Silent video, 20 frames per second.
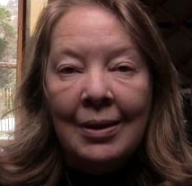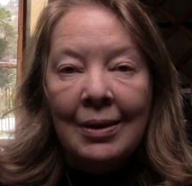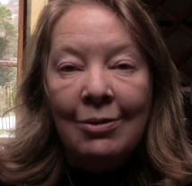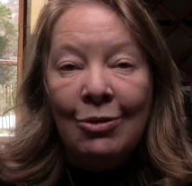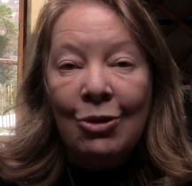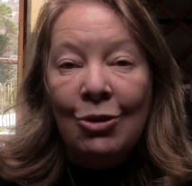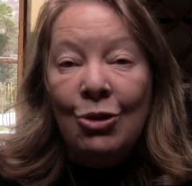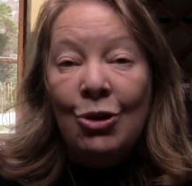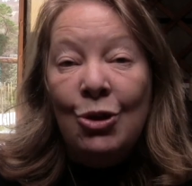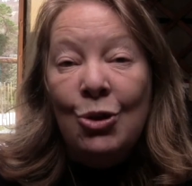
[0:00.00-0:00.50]

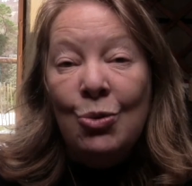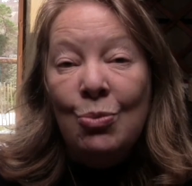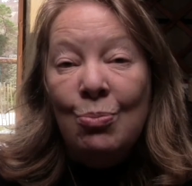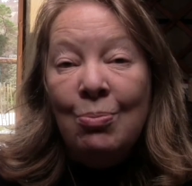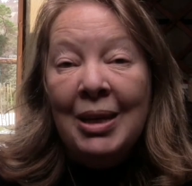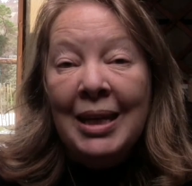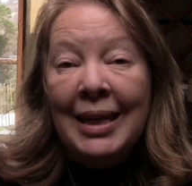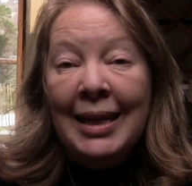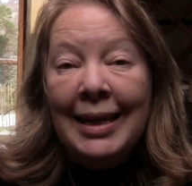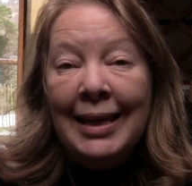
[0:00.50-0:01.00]
There's a new
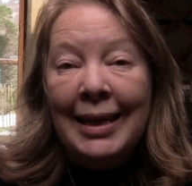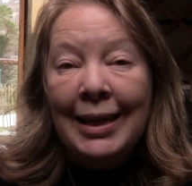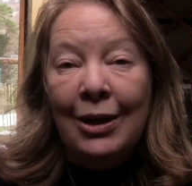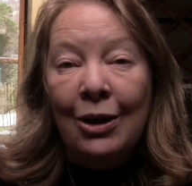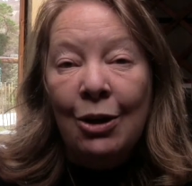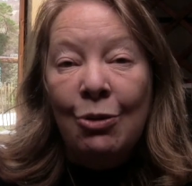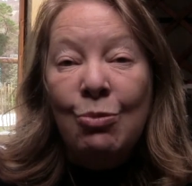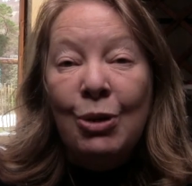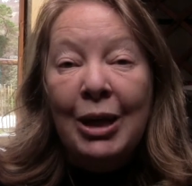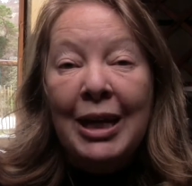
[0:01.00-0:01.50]

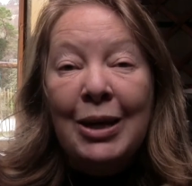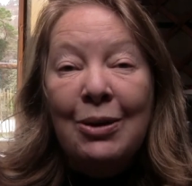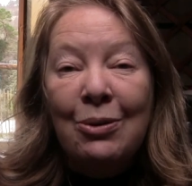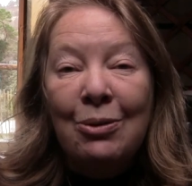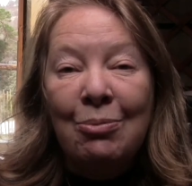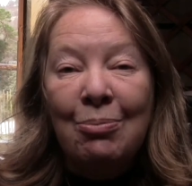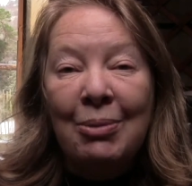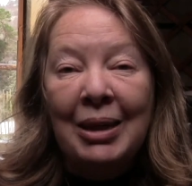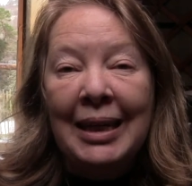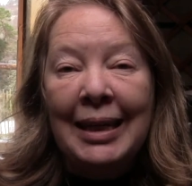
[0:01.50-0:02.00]
me, a
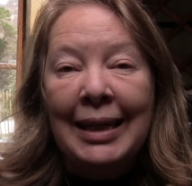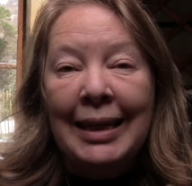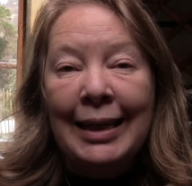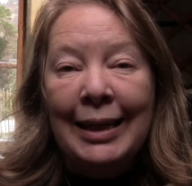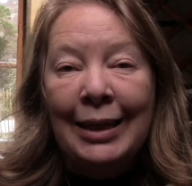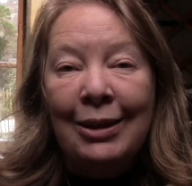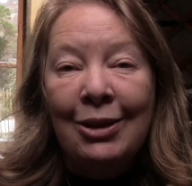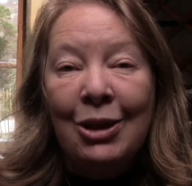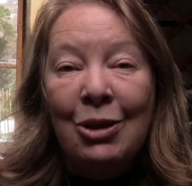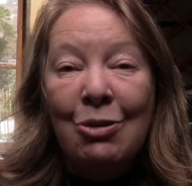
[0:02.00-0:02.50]
real
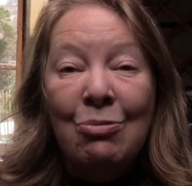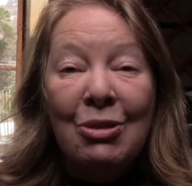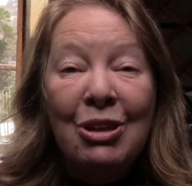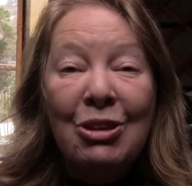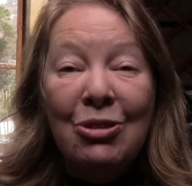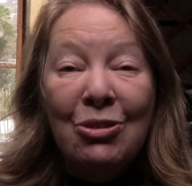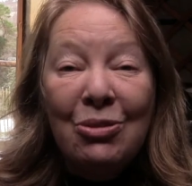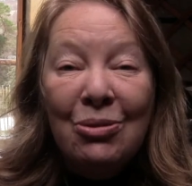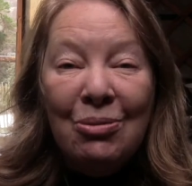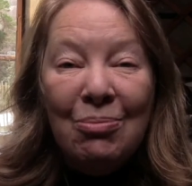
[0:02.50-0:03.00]
me, the
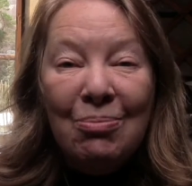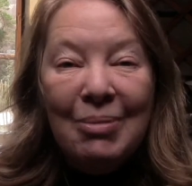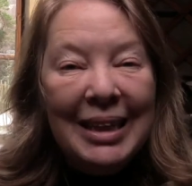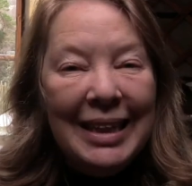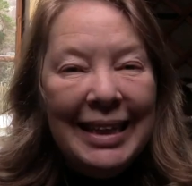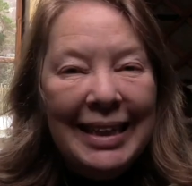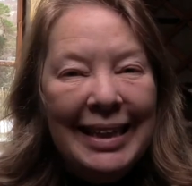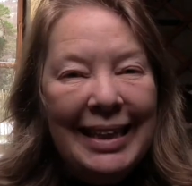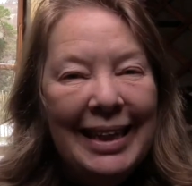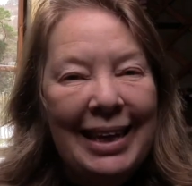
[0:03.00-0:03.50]
original
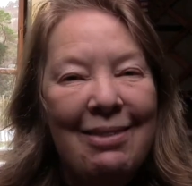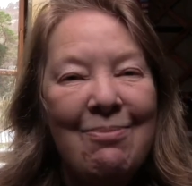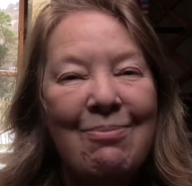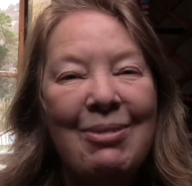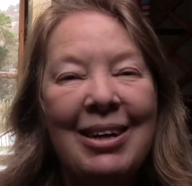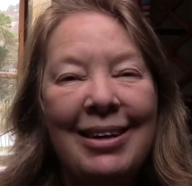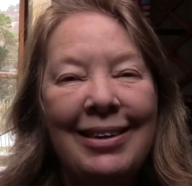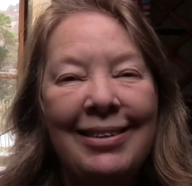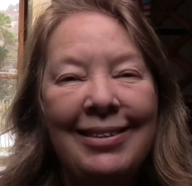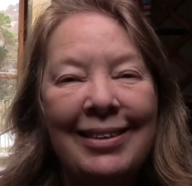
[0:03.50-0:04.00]
me
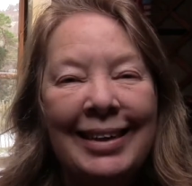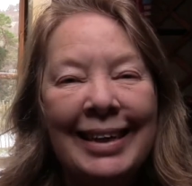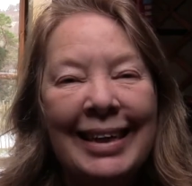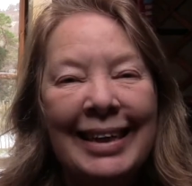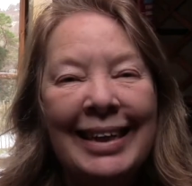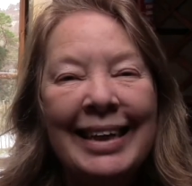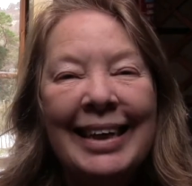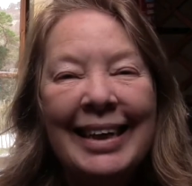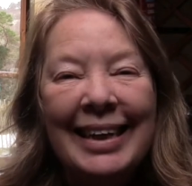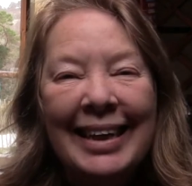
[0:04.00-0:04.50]

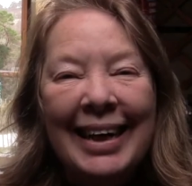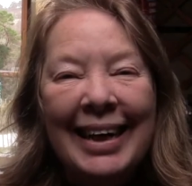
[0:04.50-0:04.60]
emerging.